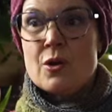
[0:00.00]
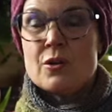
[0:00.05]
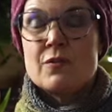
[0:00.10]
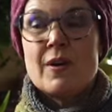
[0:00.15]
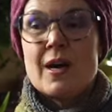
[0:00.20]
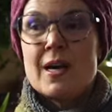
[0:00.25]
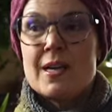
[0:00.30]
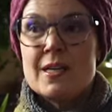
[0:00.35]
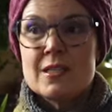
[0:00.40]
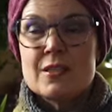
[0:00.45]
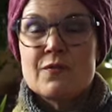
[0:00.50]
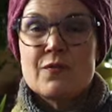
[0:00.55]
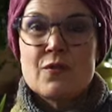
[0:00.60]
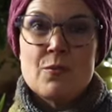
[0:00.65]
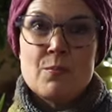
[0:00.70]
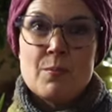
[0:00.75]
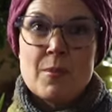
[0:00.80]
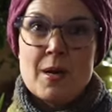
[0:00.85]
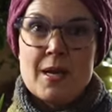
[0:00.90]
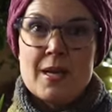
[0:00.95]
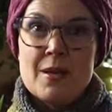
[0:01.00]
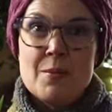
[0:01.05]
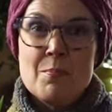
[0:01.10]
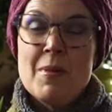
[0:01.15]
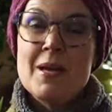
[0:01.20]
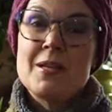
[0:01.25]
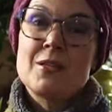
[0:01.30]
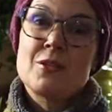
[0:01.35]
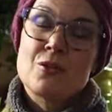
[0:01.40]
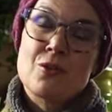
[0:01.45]
advice from my
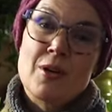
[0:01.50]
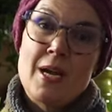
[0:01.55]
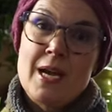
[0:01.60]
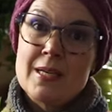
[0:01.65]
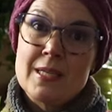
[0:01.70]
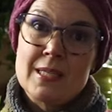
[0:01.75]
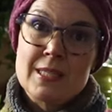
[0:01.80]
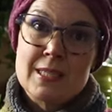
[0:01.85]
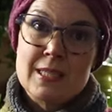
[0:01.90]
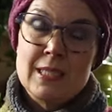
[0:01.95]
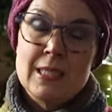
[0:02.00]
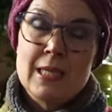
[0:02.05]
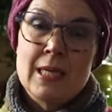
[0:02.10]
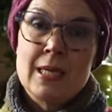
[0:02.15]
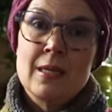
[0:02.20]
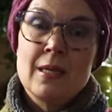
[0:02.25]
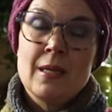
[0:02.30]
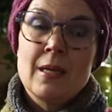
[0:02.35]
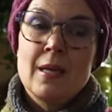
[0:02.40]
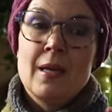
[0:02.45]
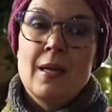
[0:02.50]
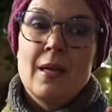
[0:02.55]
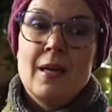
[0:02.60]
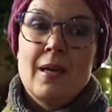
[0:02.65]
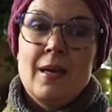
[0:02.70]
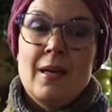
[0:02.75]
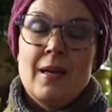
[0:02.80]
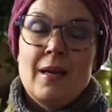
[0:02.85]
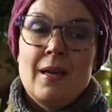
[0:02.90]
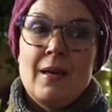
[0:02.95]
mentor, Anna Stina.
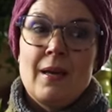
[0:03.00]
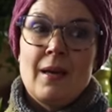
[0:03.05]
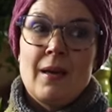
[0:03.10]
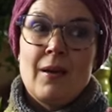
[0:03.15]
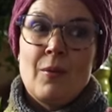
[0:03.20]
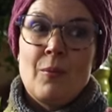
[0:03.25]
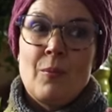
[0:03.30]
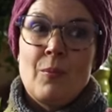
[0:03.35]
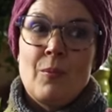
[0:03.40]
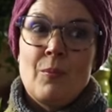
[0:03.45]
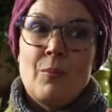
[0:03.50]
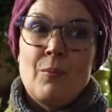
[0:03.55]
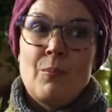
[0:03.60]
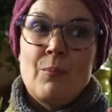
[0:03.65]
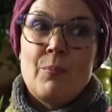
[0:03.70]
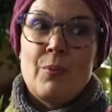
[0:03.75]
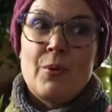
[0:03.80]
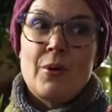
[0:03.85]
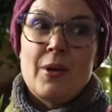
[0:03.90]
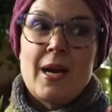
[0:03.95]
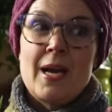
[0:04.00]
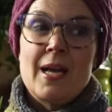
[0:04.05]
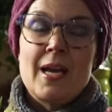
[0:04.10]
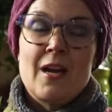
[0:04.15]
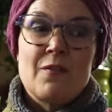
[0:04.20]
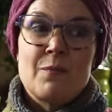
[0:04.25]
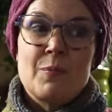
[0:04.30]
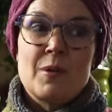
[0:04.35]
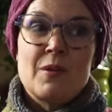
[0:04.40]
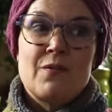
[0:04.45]
But I
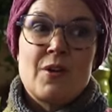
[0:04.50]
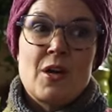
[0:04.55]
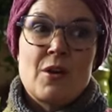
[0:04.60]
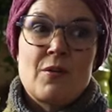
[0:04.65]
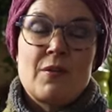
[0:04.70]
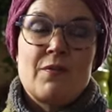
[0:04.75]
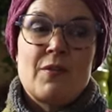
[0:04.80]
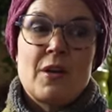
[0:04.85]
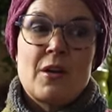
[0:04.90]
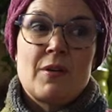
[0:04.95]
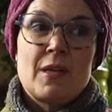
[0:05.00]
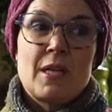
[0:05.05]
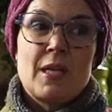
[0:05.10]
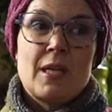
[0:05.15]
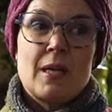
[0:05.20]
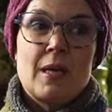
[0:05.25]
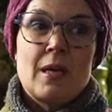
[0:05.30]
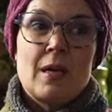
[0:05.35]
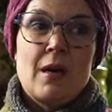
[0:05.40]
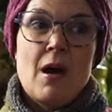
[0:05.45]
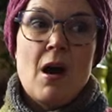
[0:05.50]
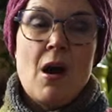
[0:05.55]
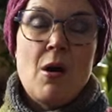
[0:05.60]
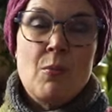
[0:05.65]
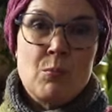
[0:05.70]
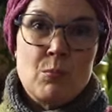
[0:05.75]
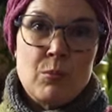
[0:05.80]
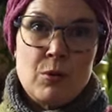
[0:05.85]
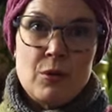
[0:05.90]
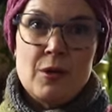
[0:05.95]
have been very, very
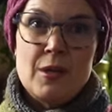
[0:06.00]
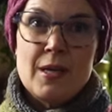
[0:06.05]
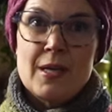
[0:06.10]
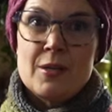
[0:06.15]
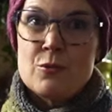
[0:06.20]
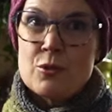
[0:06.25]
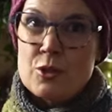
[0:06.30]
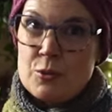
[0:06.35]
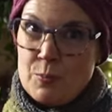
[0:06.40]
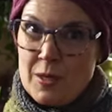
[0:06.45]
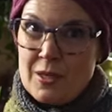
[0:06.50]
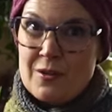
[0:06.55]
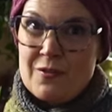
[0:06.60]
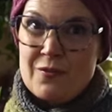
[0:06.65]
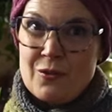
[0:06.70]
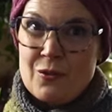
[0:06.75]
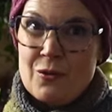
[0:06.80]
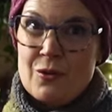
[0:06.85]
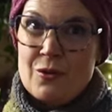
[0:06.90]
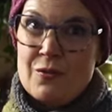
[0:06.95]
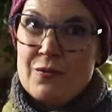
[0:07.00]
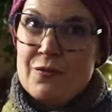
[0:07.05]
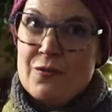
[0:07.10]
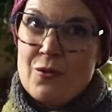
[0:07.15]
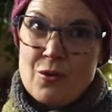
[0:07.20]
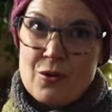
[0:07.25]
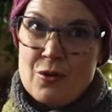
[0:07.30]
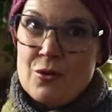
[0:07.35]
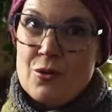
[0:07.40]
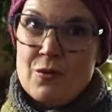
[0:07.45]
humble and respectful
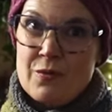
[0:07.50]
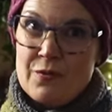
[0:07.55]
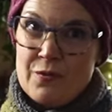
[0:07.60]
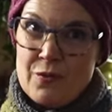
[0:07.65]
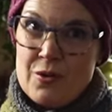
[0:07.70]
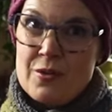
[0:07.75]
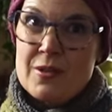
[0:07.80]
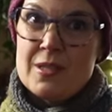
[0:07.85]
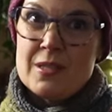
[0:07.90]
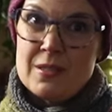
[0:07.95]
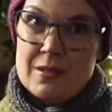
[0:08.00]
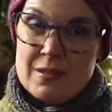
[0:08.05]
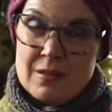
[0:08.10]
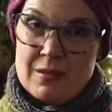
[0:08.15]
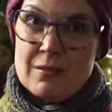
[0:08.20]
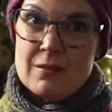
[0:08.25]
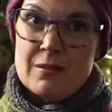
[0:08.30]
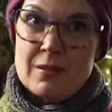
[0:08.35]
for this,